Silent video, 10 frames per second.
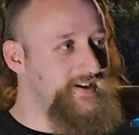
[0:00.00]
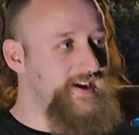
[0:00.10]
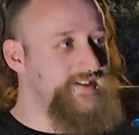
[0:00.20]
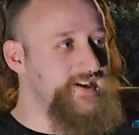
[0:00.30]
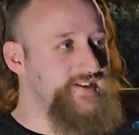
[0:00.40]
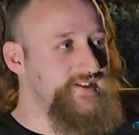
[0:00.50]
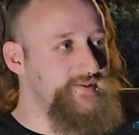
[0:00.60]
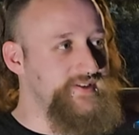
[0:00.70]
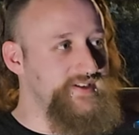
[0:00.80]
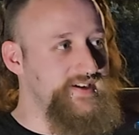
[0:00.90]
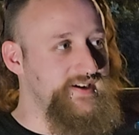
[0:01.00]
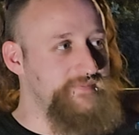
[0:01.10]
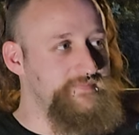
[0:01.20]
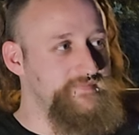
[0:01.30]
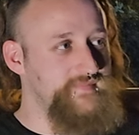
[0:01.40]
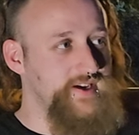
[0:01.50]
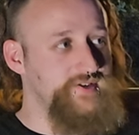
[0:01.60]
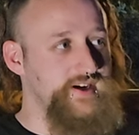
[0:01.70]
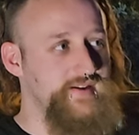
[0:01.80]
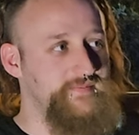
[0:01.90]
I touched. It wasn't there. I
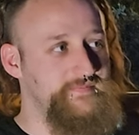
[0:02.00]
tried.